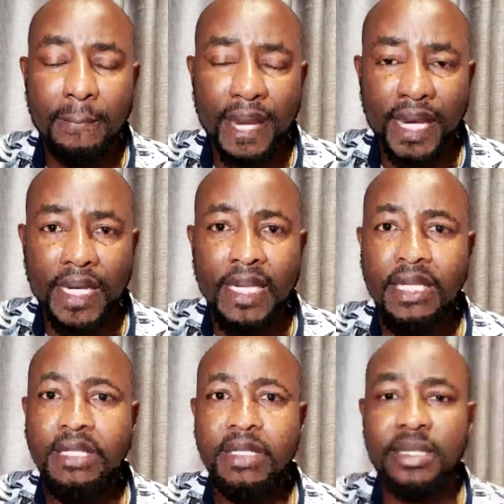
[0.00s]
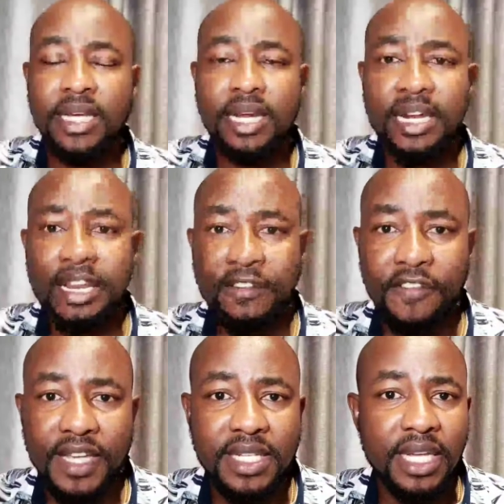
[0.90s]
buildings, started
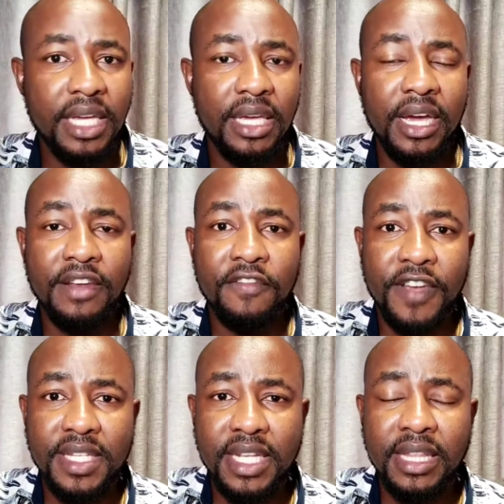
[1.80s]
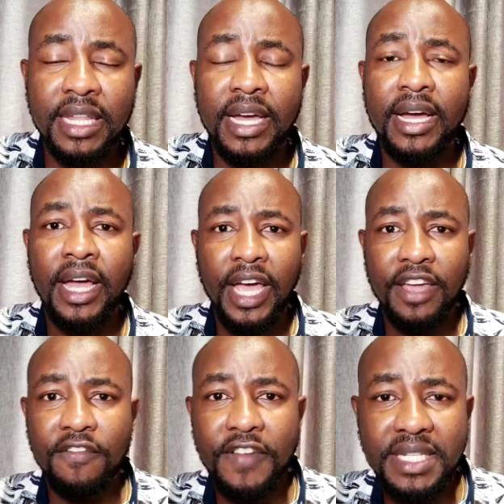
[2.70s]
investing here, investing there,
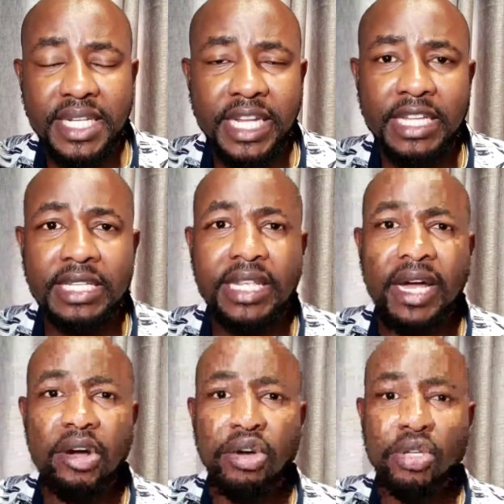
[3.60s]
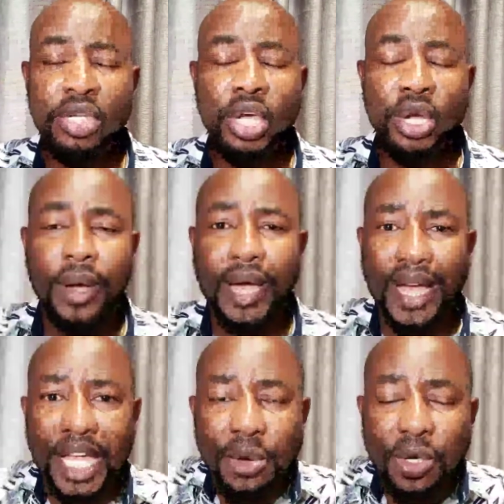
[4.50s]
investing in circles.
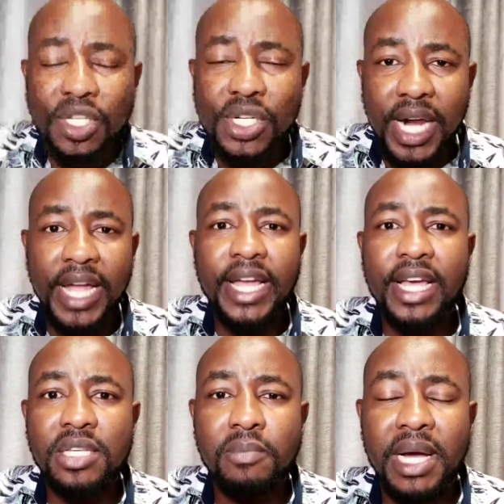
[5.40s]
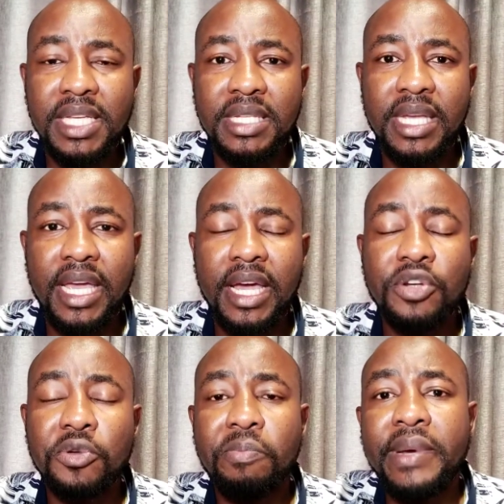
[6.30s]
He was trying as much as he can
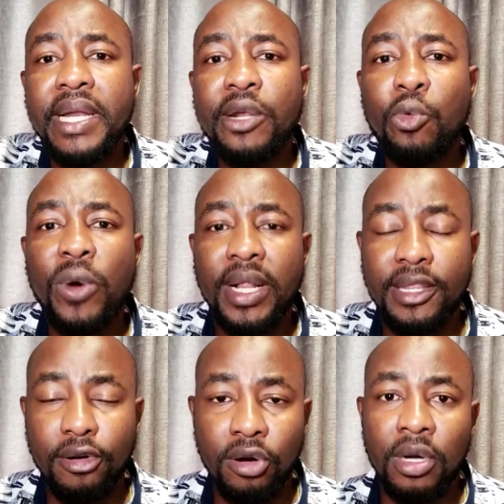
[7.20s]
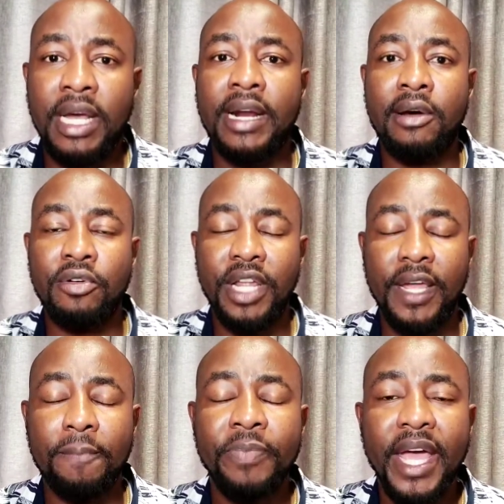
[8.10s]
to build wealth all around
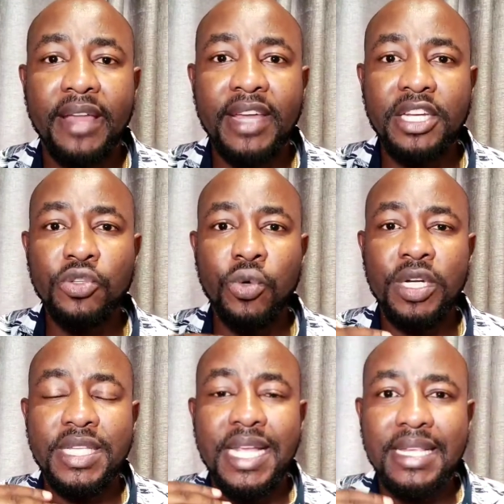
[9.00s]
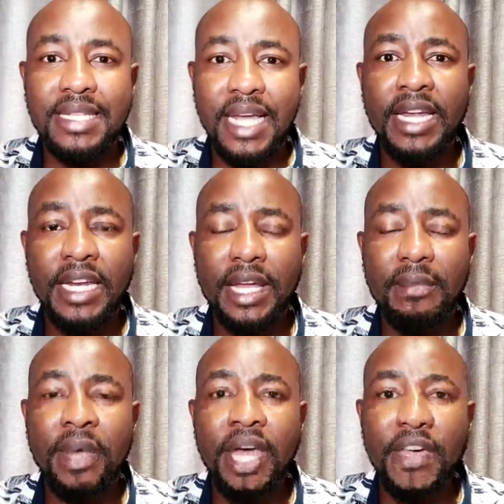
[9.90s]
him. And that is what sustained
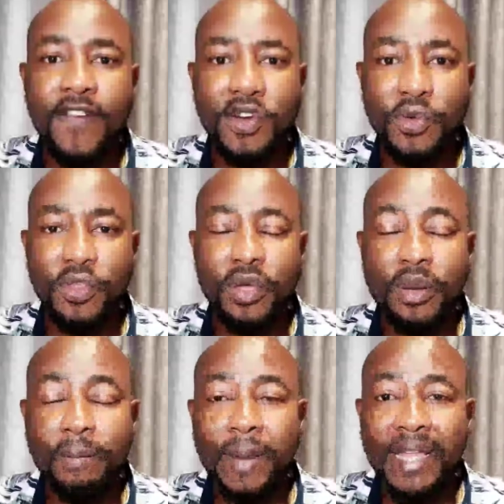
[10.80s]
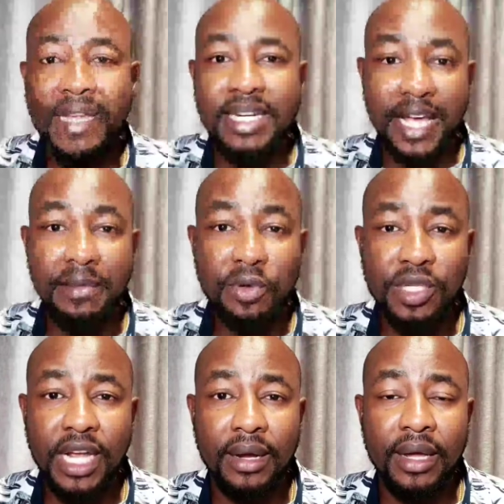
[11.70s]
him. Even to, by the time
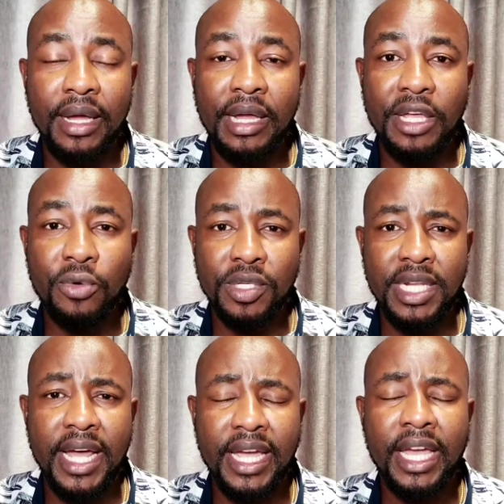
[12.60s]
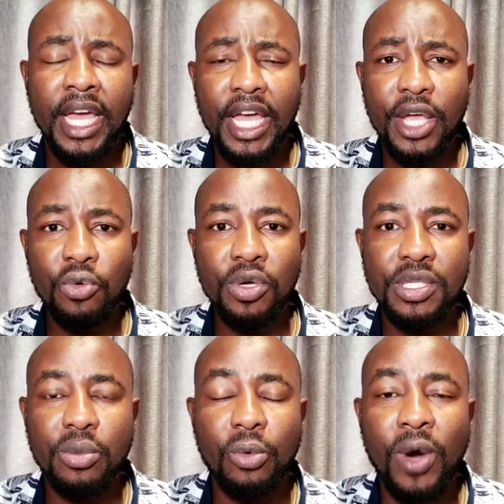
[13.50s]
he was dying, he
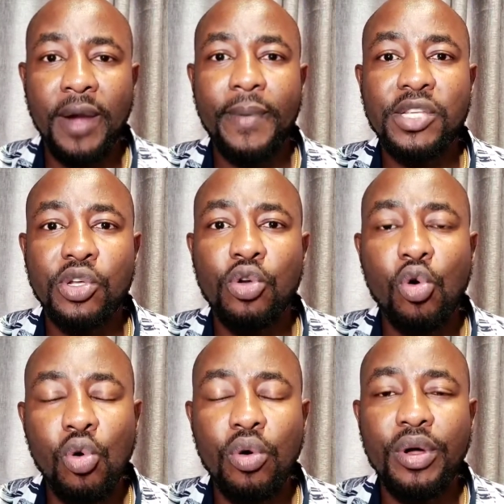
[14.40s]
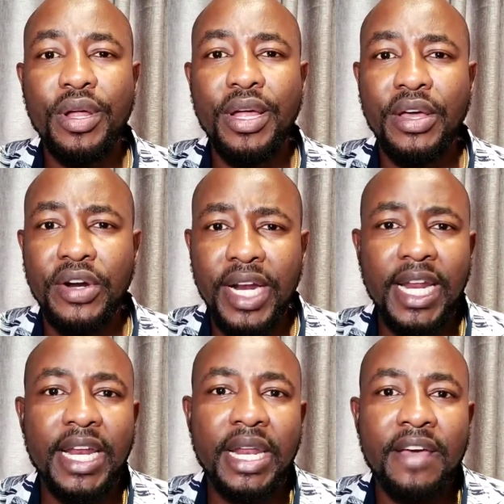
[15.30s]
was one person who
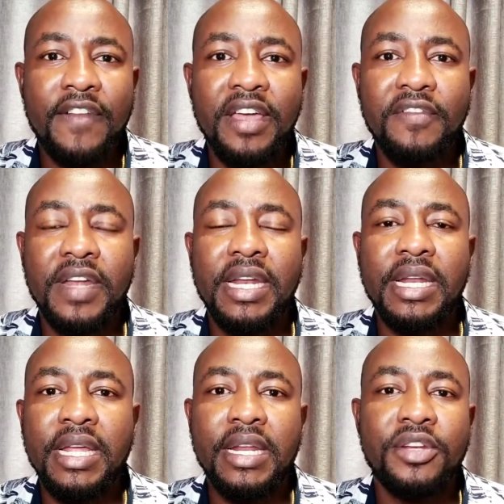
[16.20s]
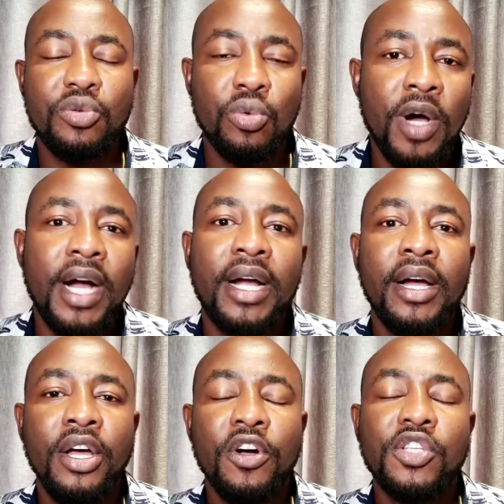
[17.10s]
really never even needed to work
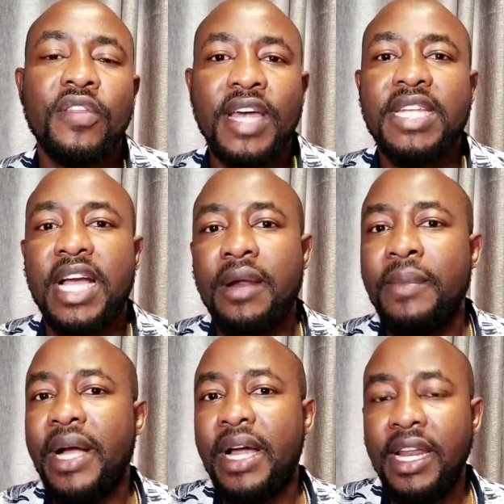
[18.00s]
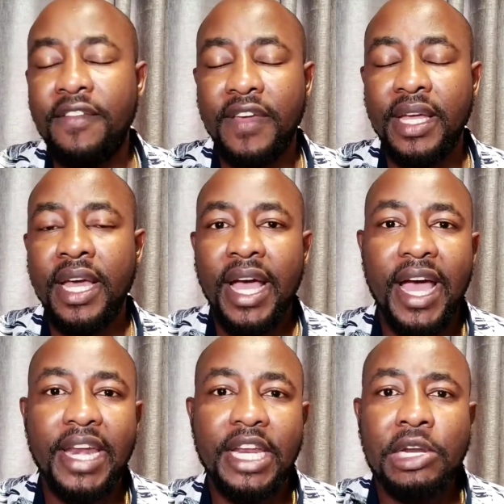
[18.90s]
so that he can make a living.
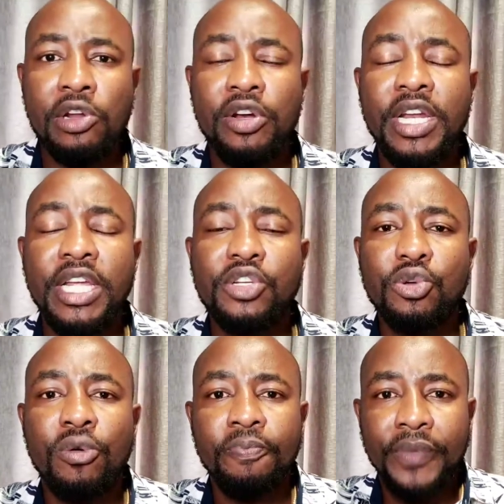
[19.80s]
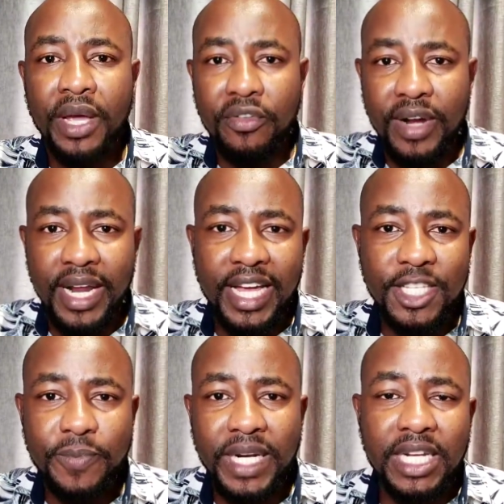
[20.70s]
And he did not need to really
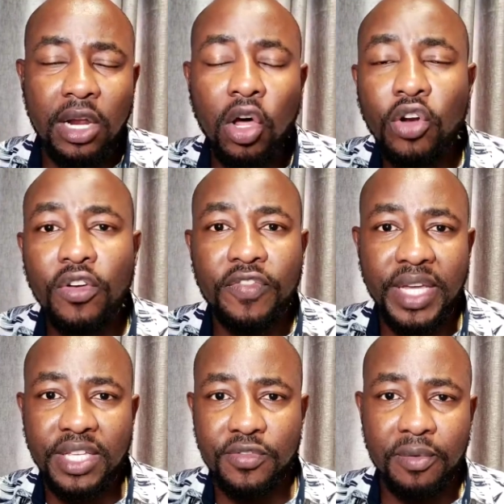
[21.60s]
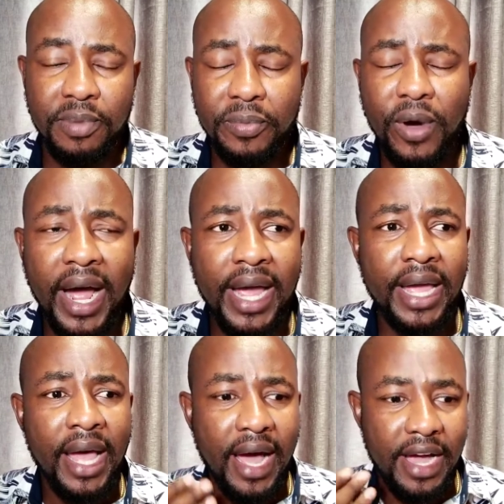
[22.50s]
expect a lot of things from people. I
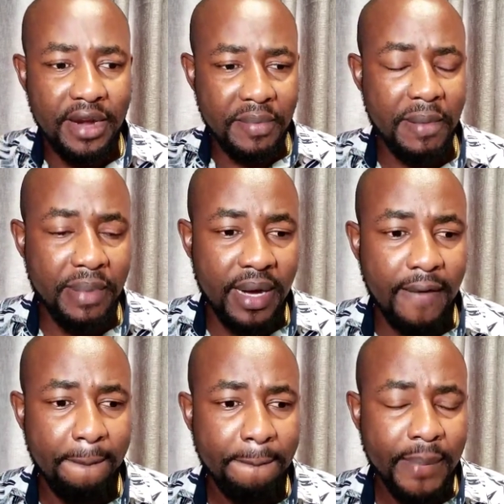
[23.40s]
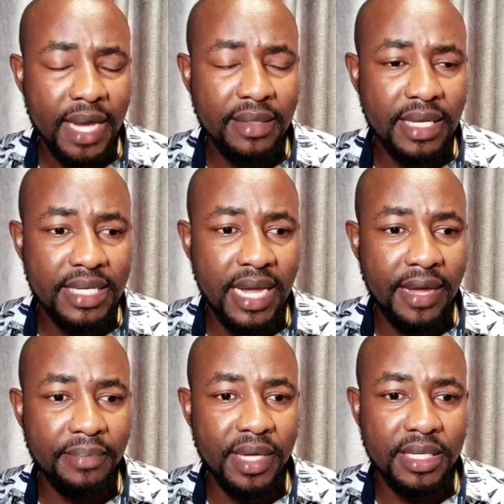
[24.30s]
remember the
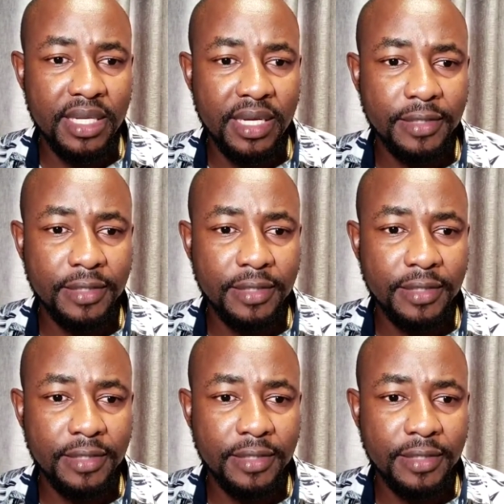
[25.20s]
time that